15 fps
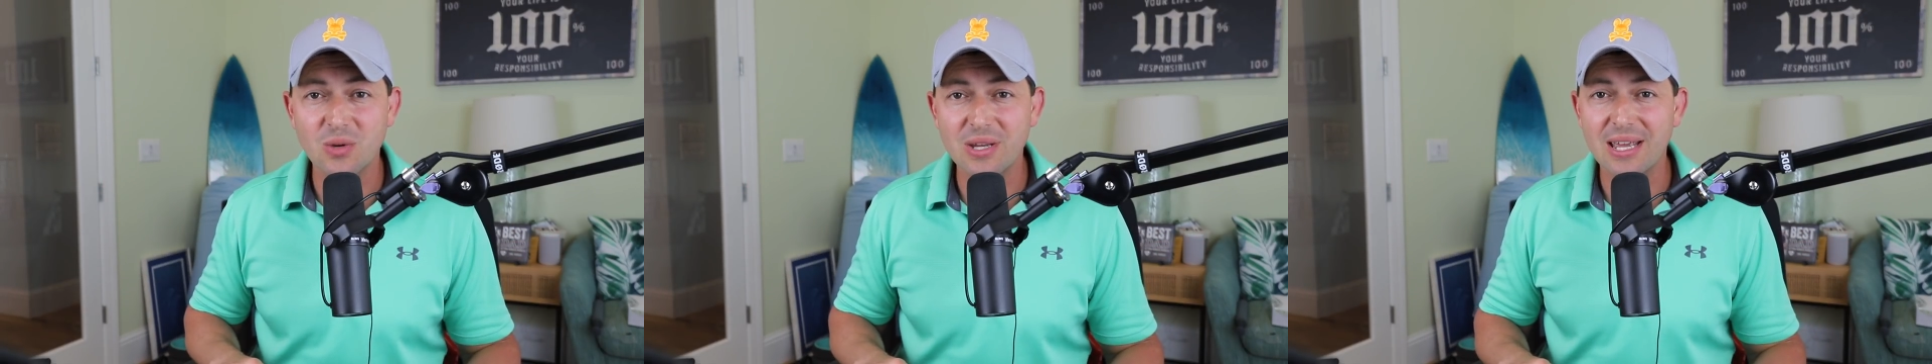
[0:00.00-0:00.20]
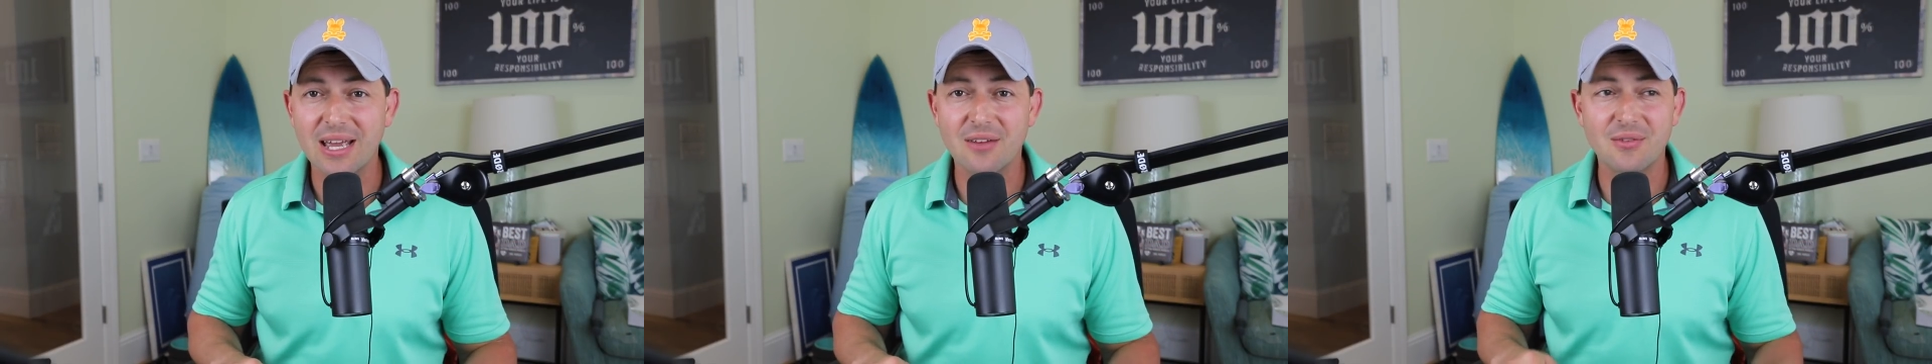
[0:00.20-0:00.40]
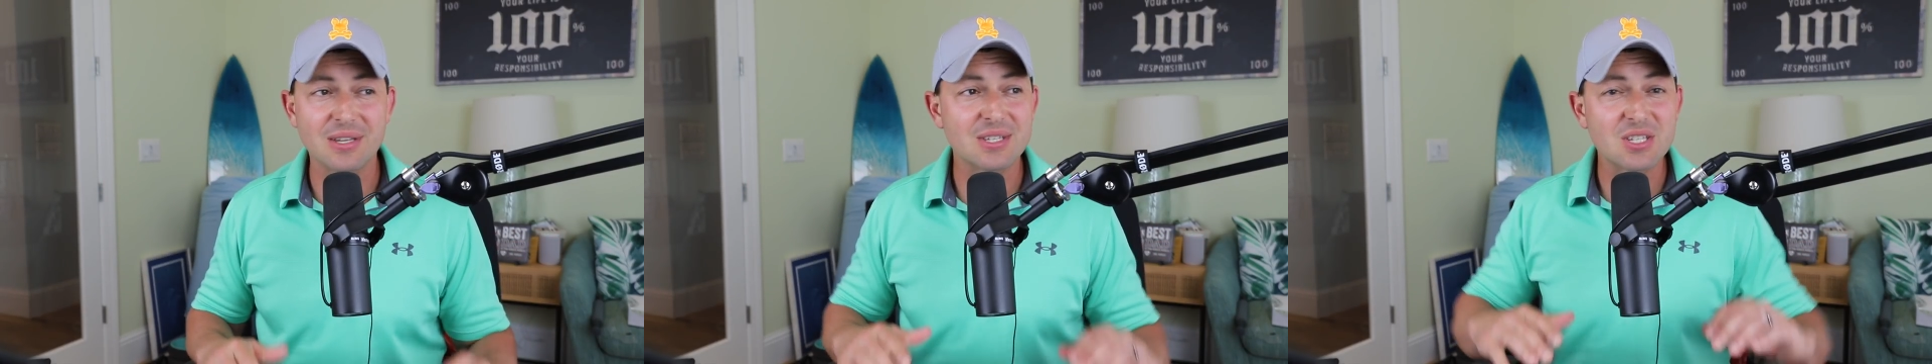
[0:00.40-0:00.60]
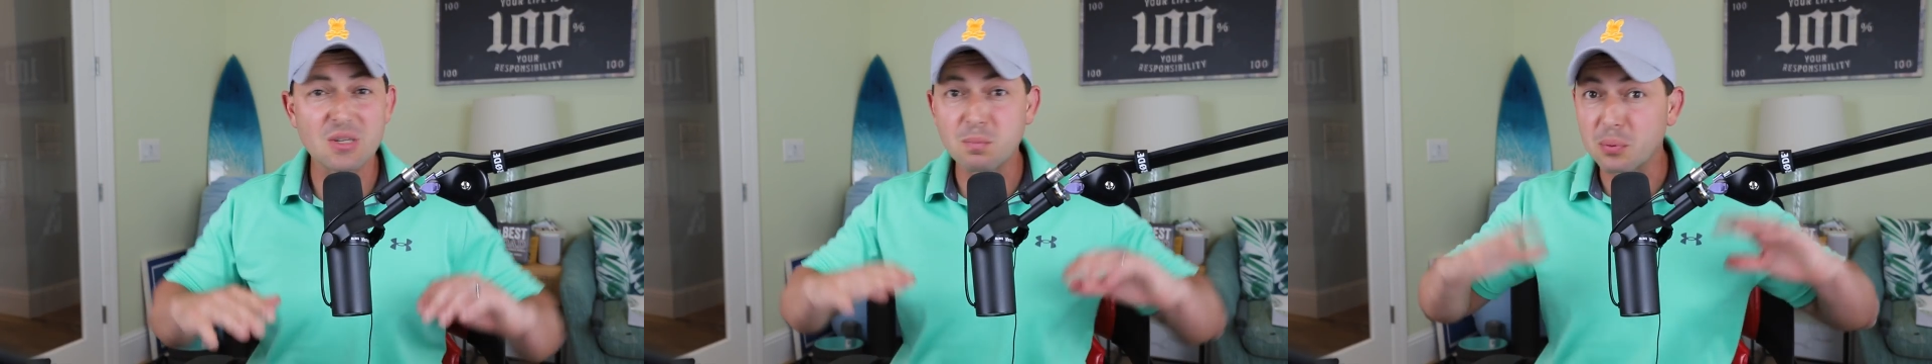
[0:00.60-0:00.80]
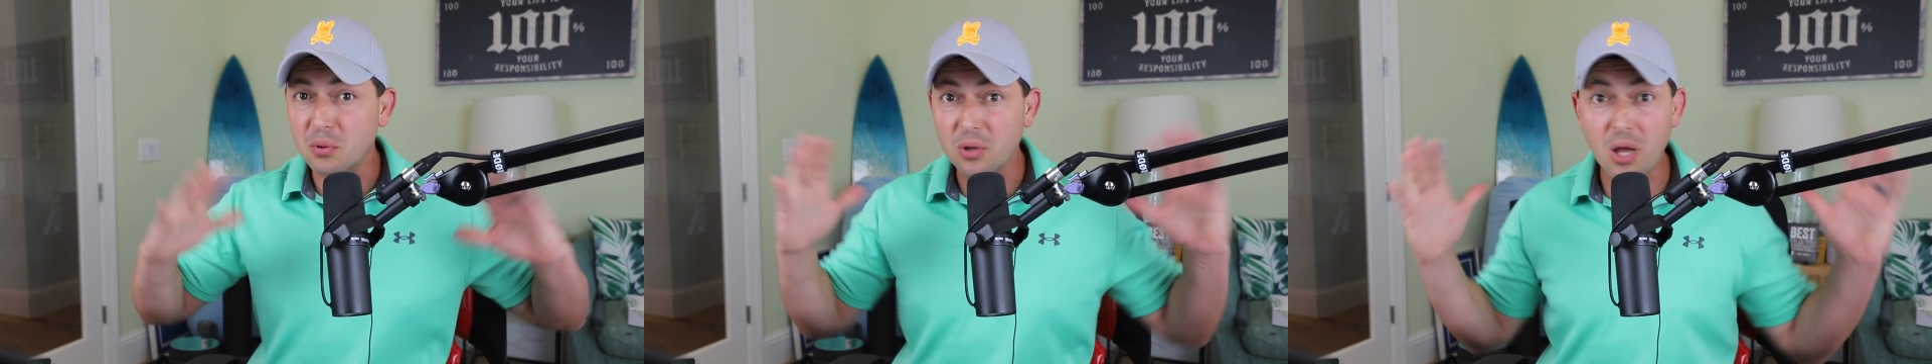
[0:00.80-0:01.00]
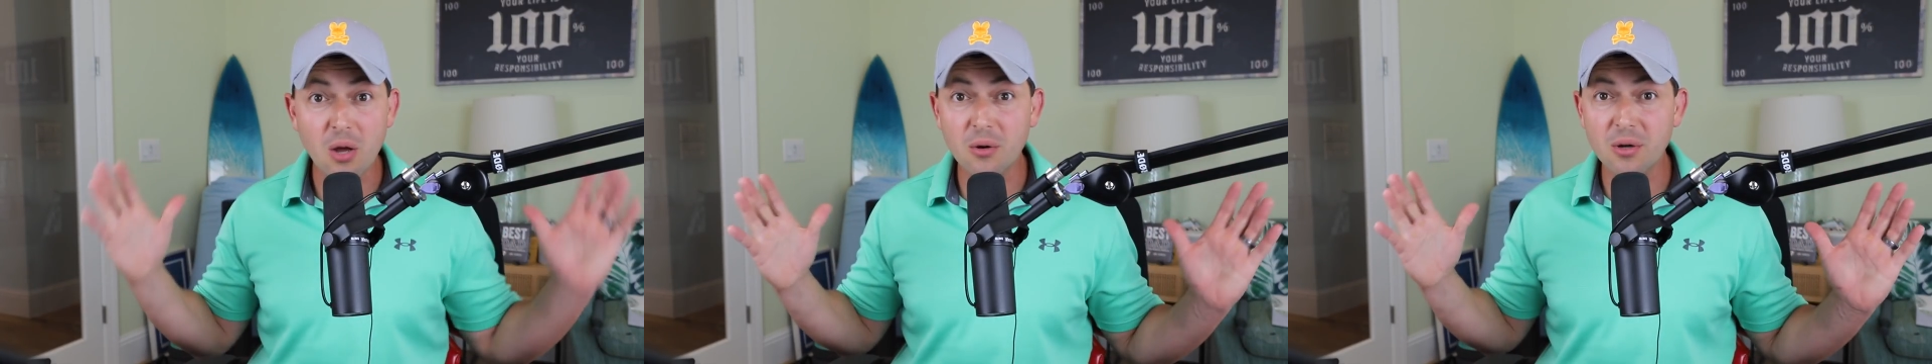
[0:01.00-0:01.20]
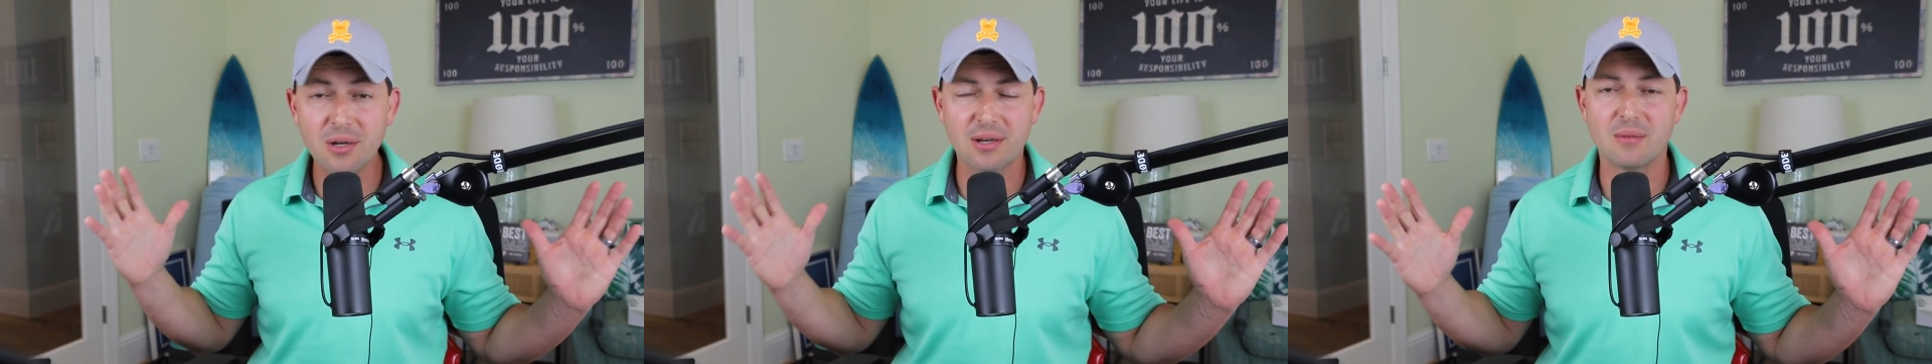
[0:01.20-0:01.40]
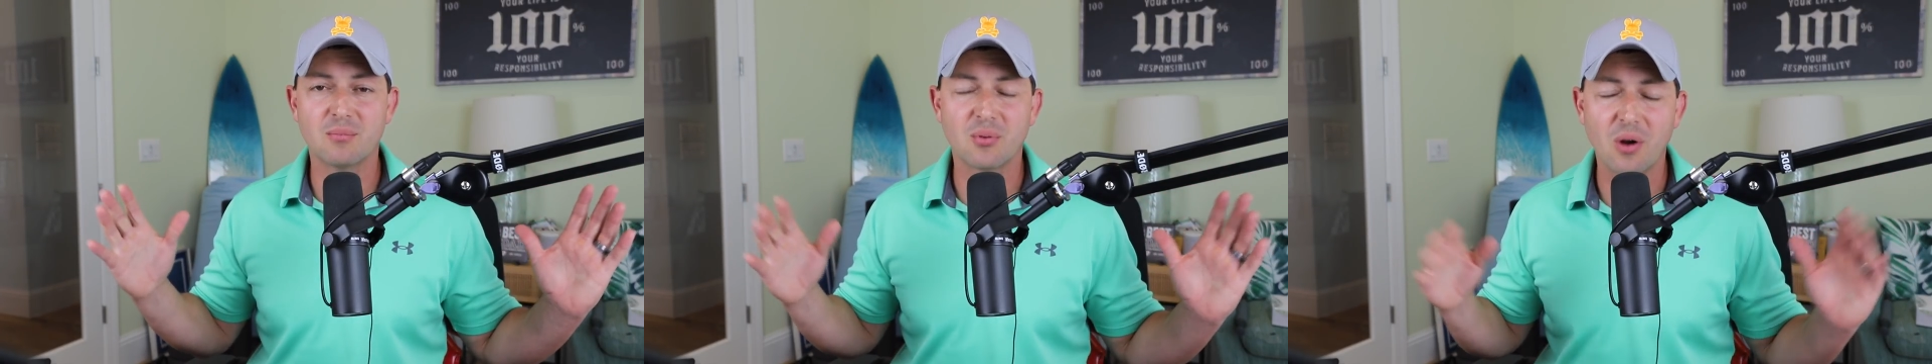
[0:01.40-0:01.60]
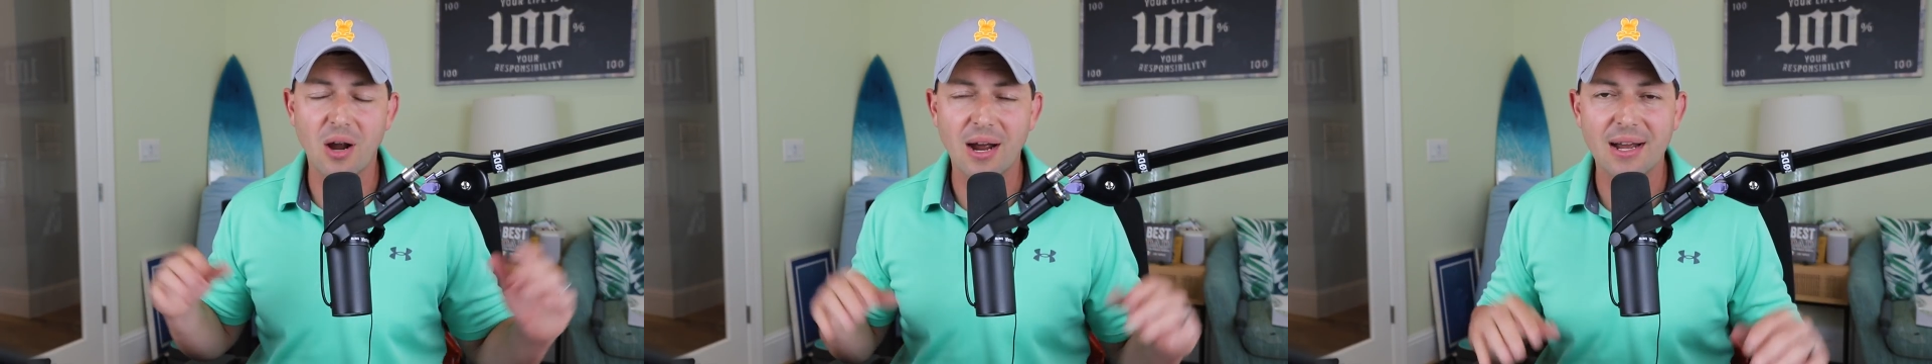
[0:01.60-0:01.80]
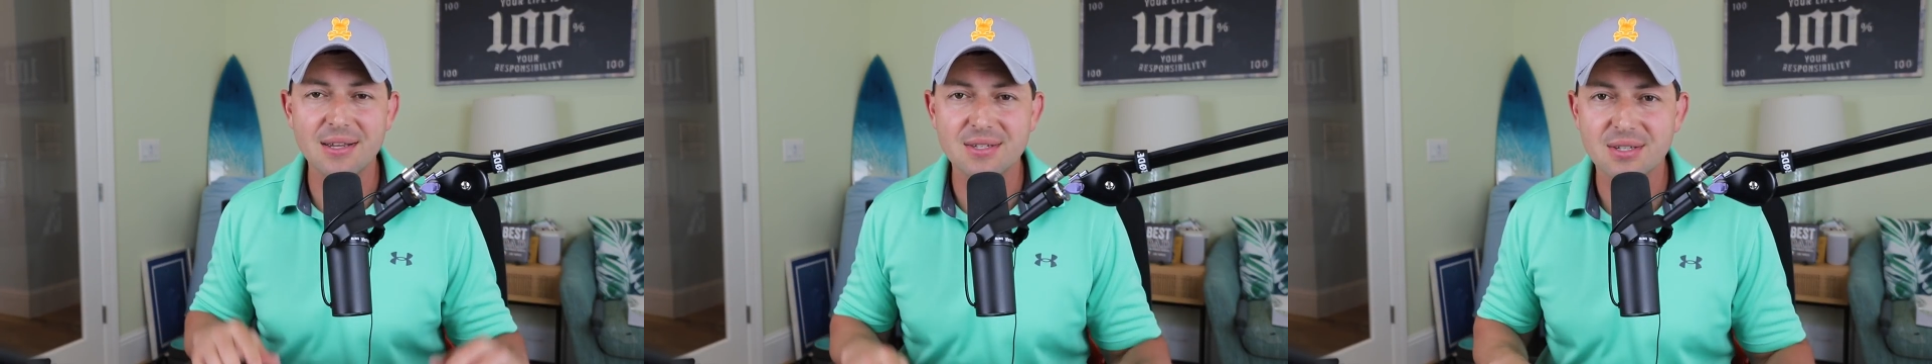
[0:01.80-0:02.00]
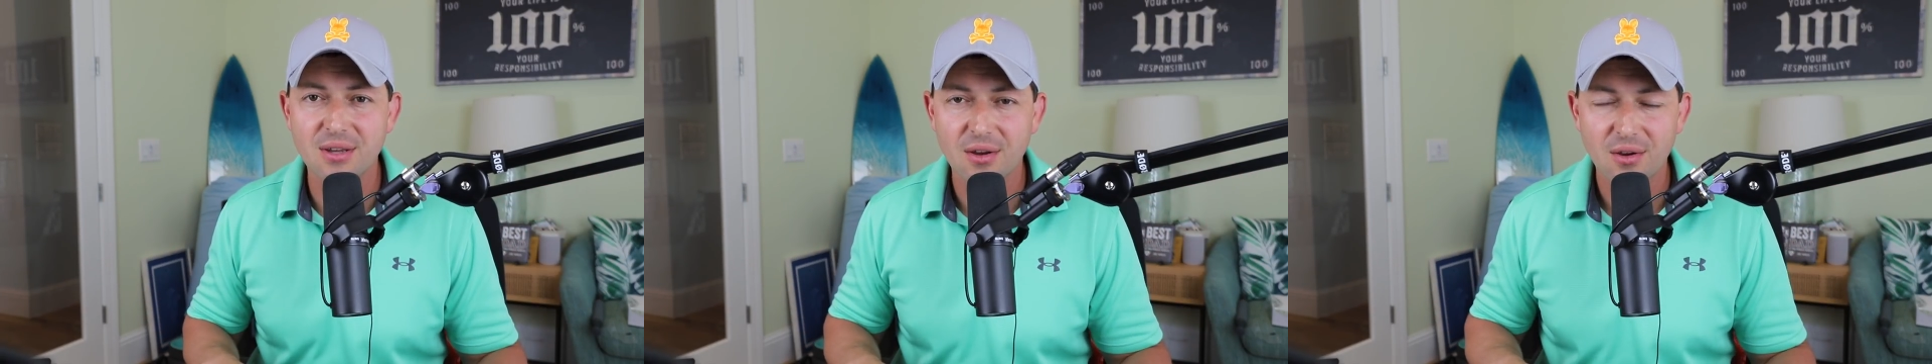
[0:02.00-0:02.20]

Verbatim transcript: we have exploded in price